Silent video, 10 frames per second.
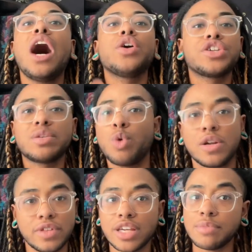doubt your
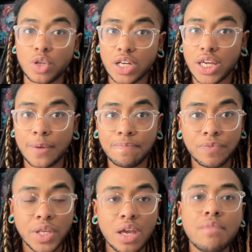support of the community.
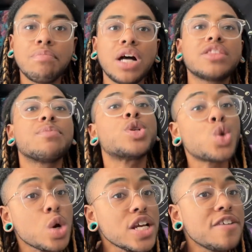But the
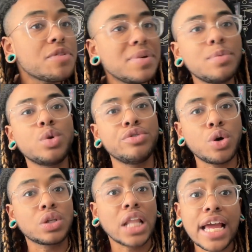majority of the people who
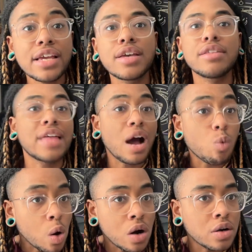don't like
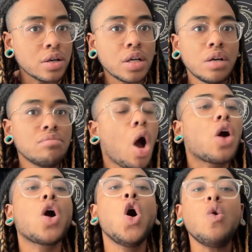that word
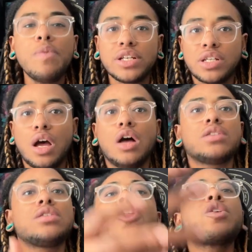are open to
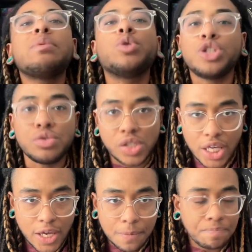other people
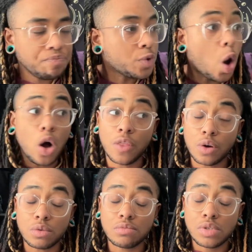using it,
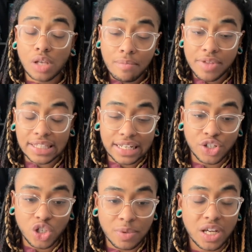although some think that
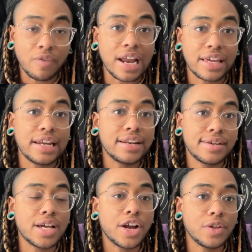it should be eradicated
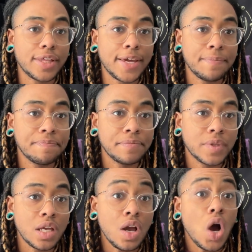entirely.
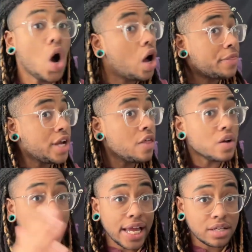On the
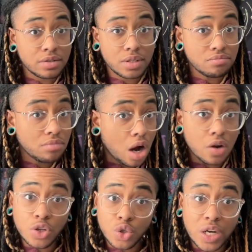other hand,
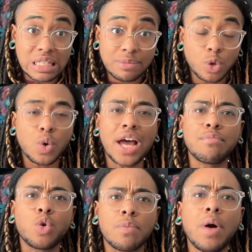other trans people who
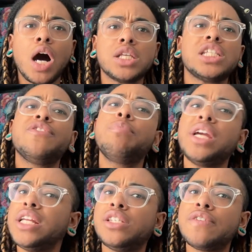had more positive
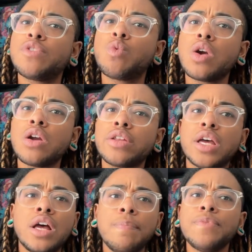opinions of the word
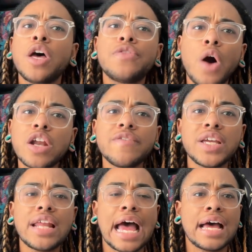thought of
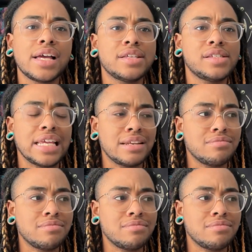it as